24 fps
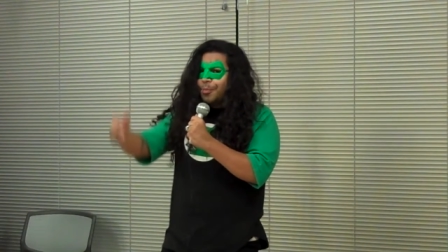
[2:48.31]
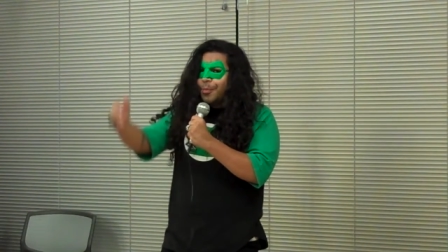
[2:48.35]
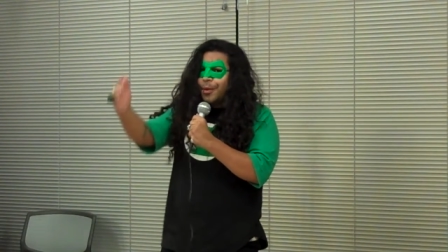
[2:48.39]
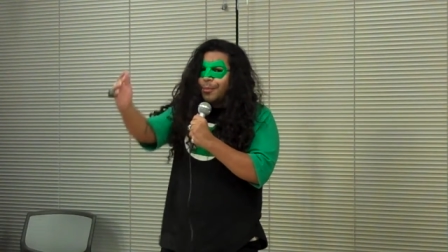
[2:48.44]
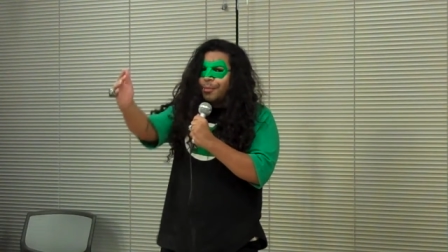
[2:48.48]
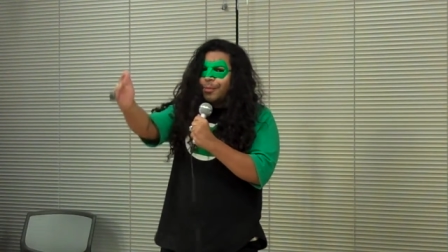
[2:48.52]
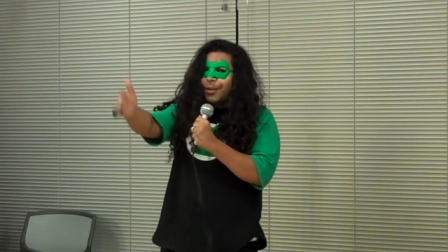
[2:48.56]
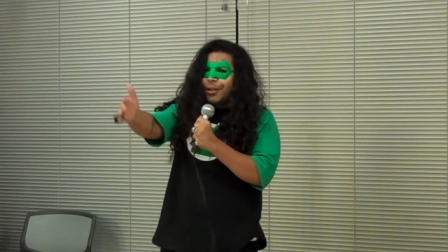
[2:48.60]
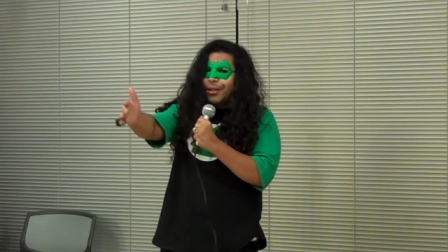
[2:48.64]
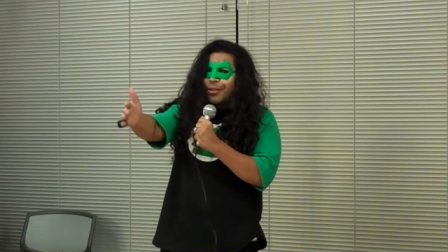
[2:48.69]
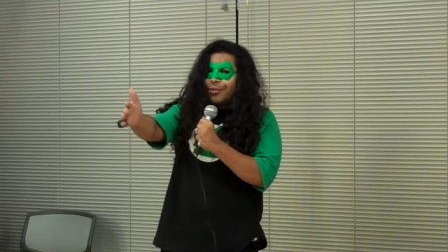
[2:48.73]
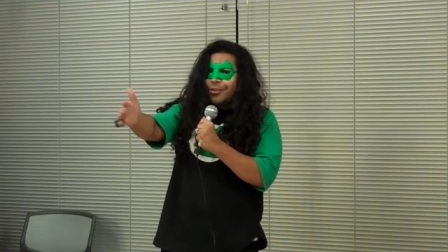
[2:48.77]

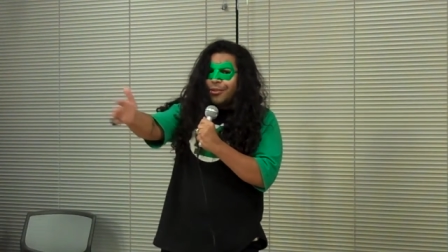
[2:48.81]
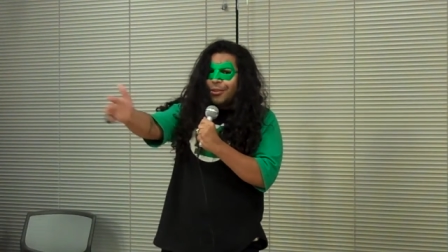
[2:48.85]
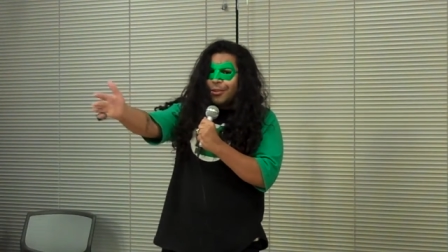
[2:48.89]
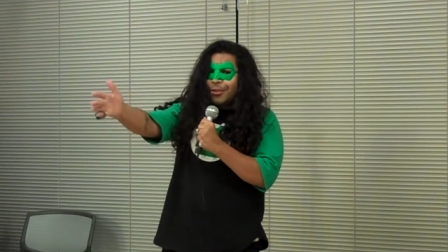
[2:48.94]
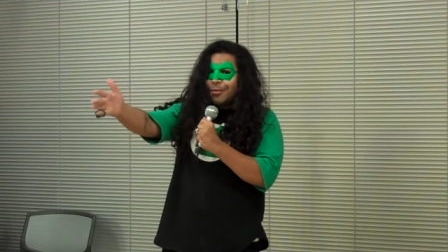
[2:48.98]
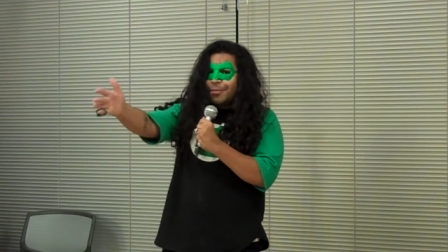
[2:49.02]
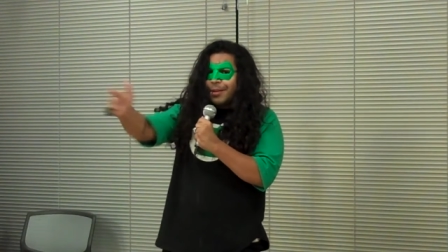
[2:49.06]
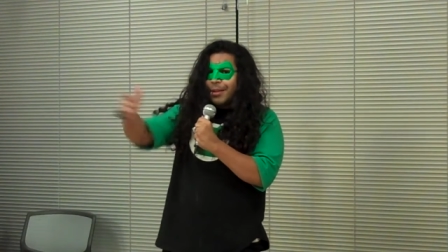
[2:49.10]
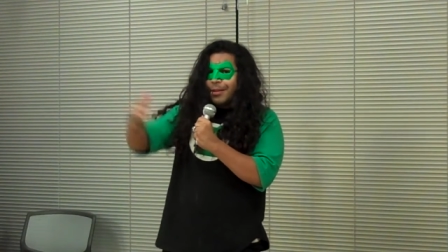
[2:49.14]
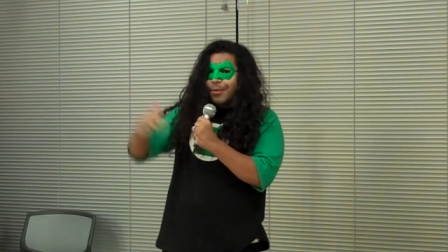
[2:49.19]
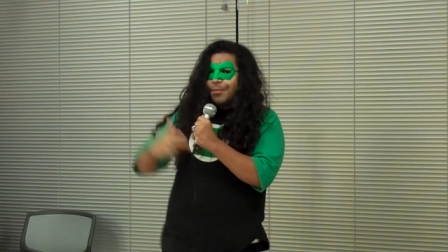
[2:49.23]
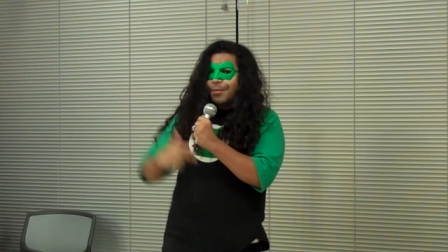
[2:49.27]
But please do
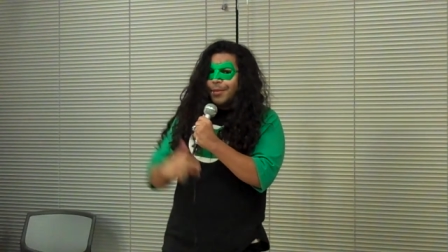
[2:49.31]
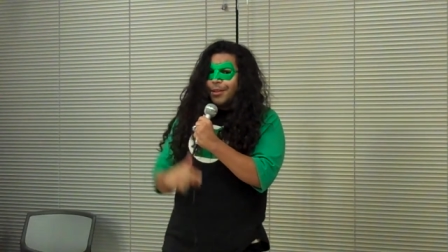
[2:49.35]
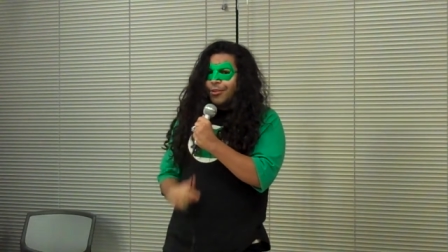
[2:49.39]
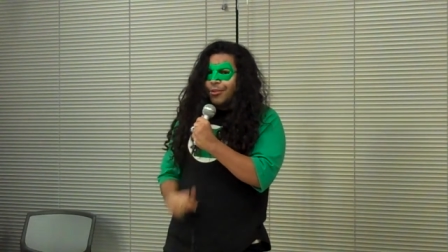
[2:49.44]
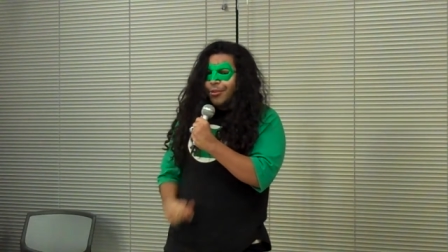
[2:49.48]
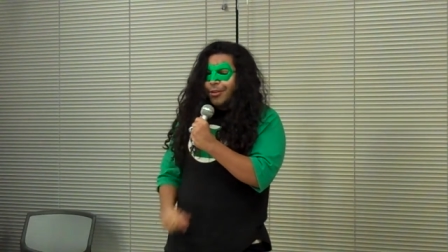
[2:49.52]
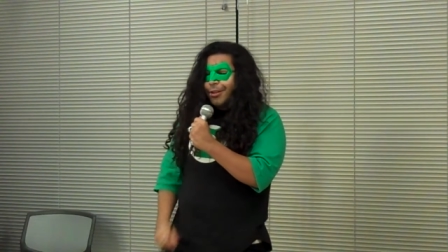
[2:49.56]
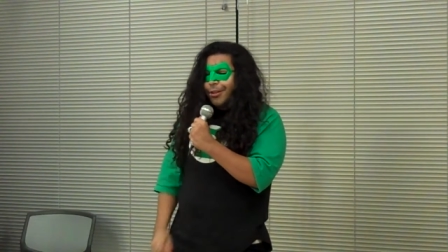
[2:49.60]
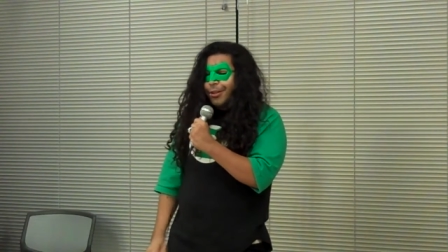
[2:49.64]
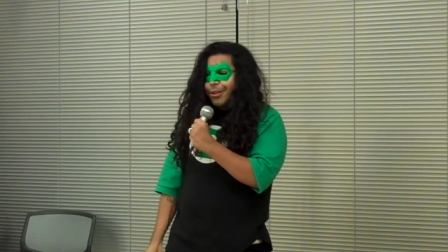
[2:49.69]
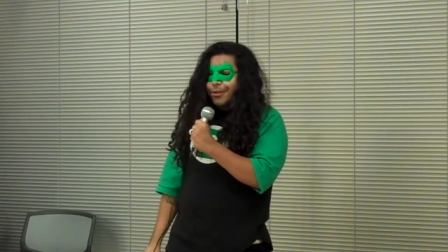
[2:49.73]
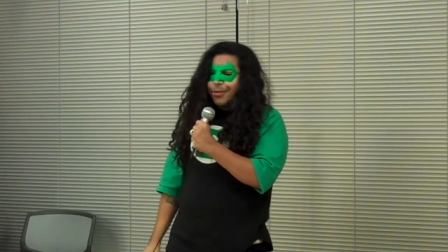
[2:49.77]
be
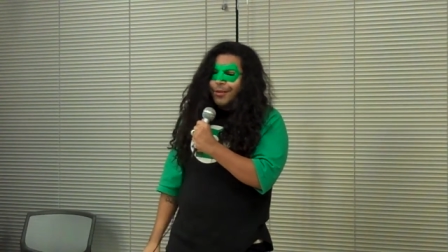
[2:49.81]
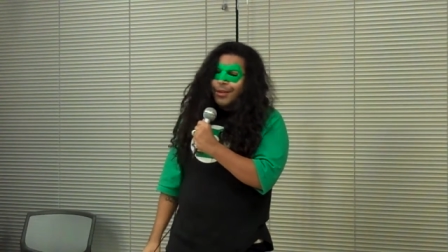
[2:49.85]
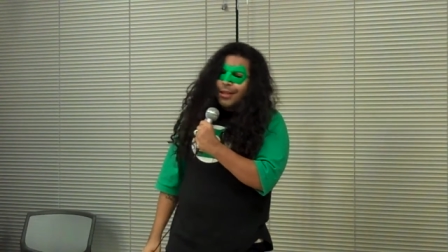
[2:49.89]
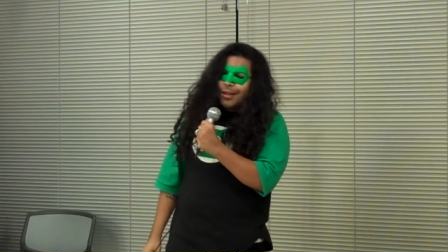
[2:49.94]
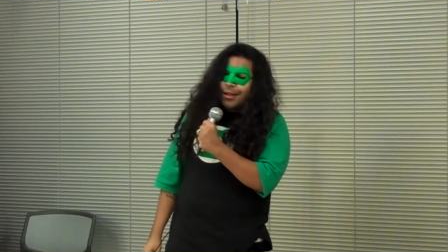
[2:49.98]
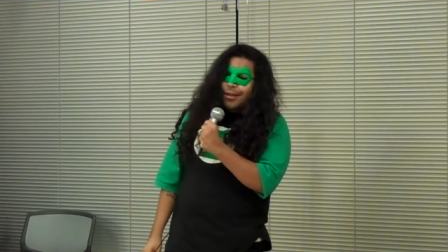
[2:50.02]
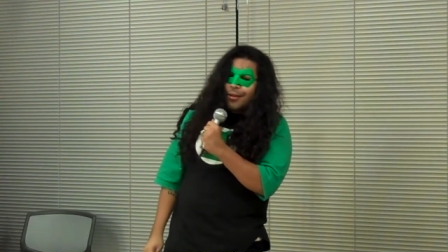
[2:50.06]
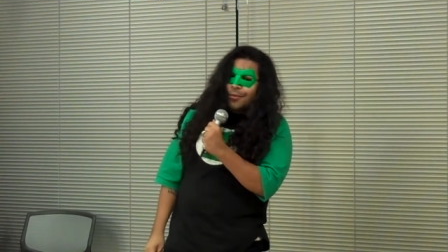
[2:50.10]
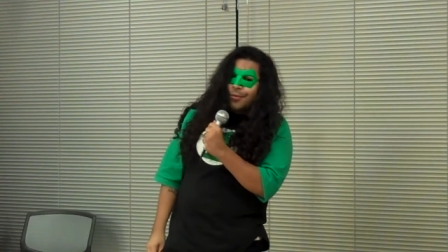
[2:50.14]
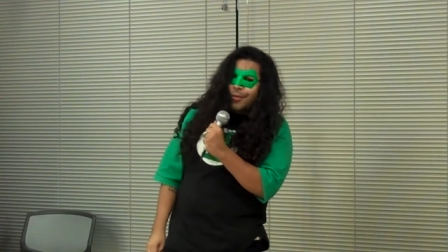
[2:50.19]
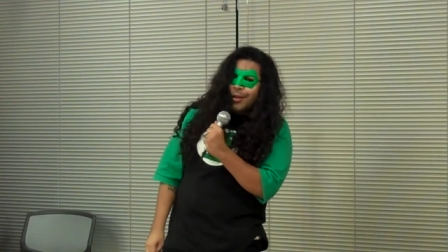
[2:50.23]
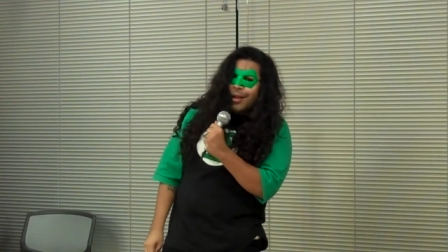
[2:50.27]
sure to
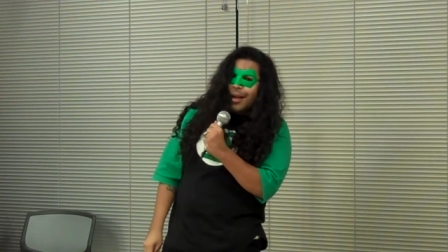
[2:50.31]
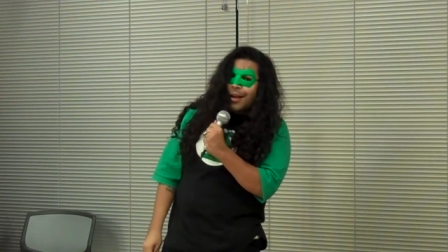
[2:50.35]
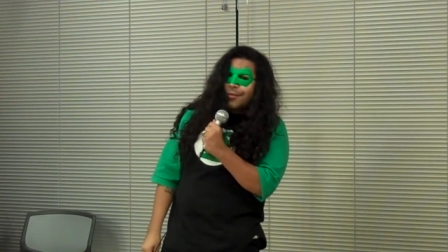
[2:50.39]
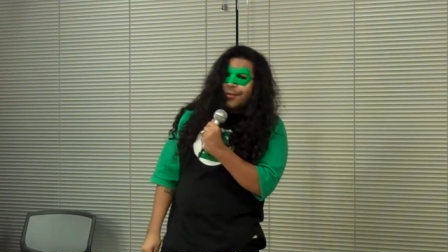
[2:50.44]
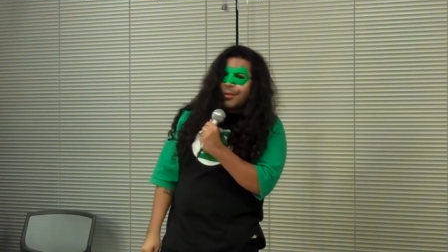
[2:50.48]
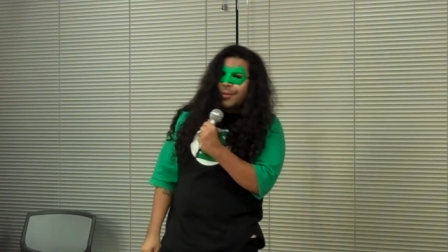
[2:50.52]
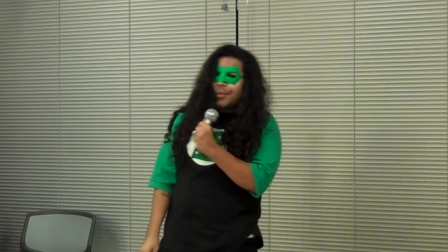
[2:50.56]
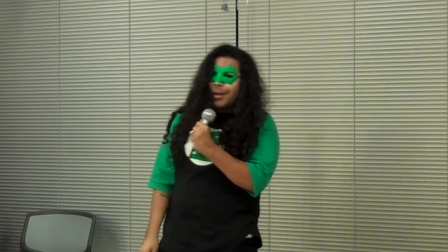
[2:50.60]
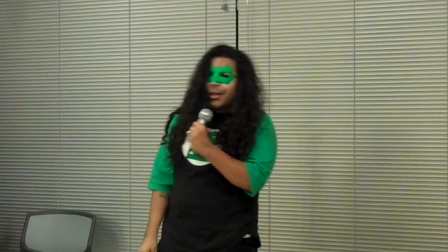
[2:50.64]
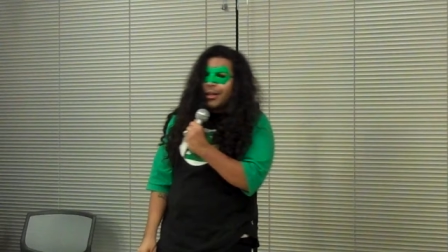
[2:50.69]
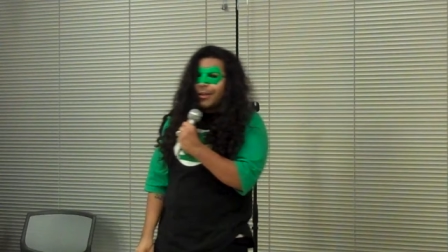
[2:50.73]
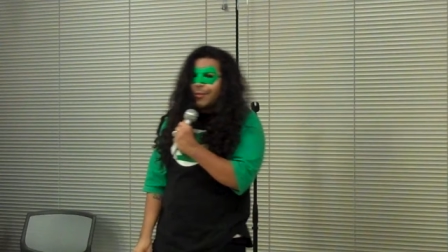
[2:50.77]
donate it if you
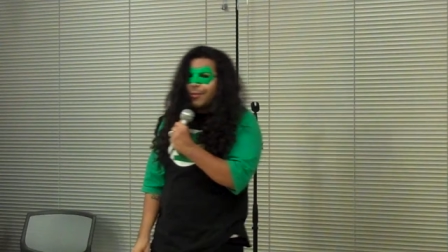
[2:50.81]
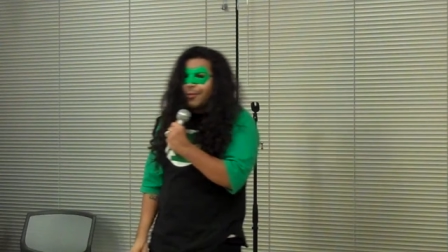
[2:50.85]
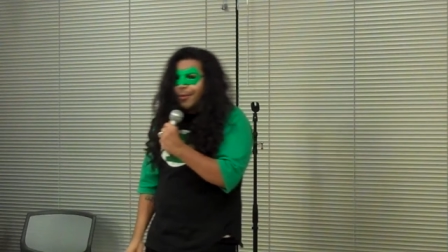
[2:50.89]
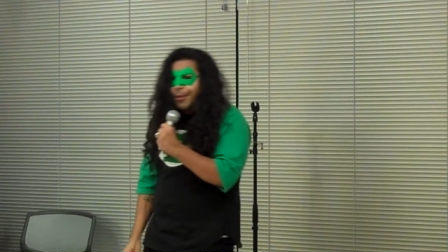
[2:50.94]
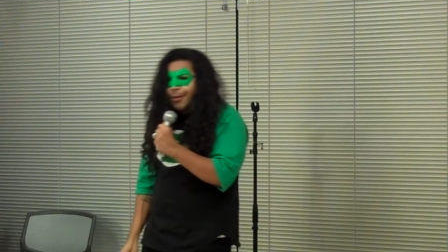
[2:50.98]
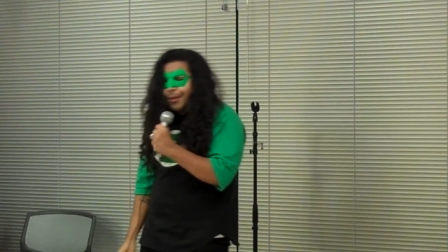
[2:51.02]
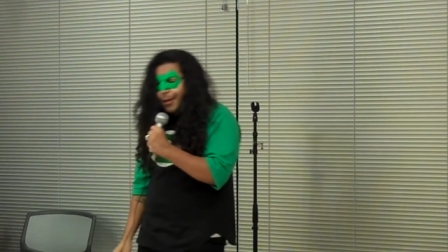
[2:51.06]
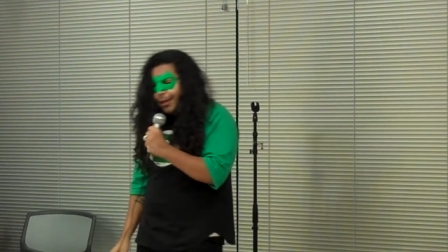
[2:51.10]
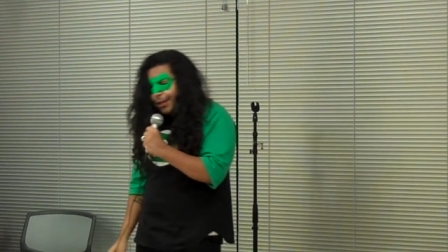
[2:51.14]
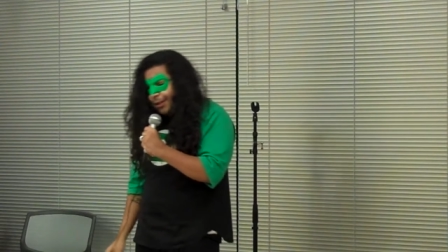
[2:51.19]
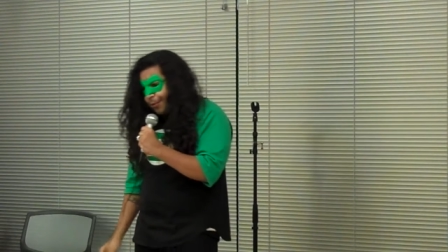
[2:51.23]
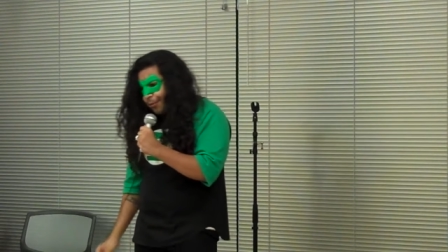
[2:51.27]
have the money
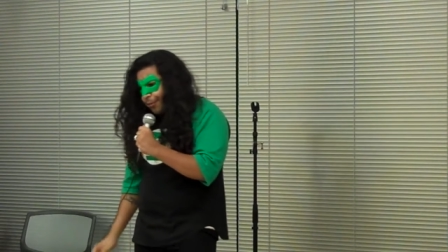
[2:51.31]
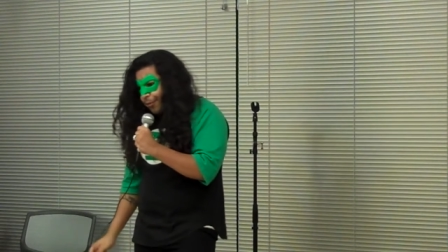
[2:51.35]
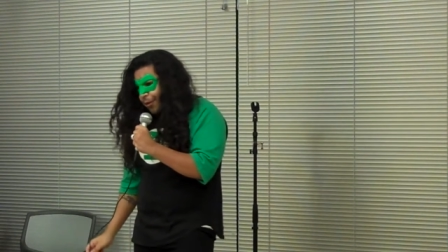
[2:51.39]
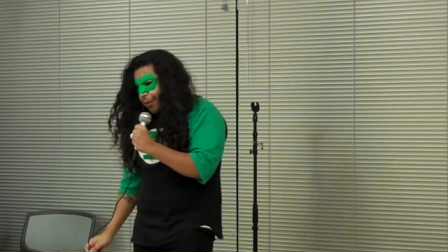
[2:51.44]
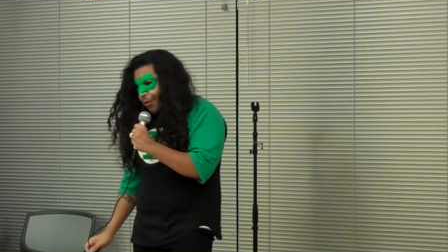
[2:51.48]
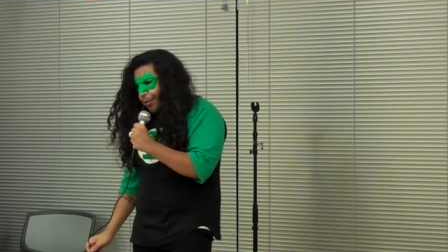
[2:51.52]
for it.